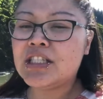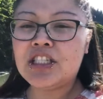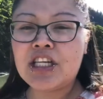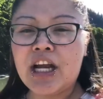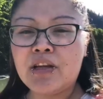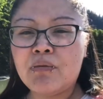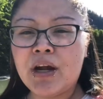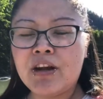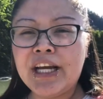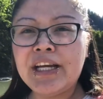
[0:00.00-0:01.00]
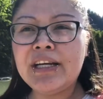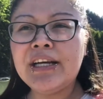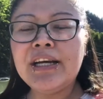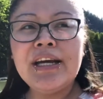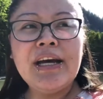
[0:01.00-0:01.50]
in january
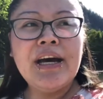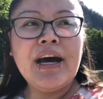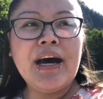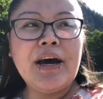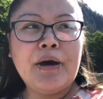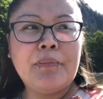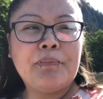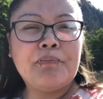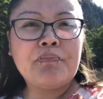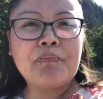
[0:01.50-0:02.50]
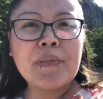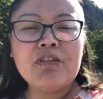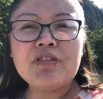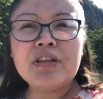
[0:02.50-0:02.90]
um, of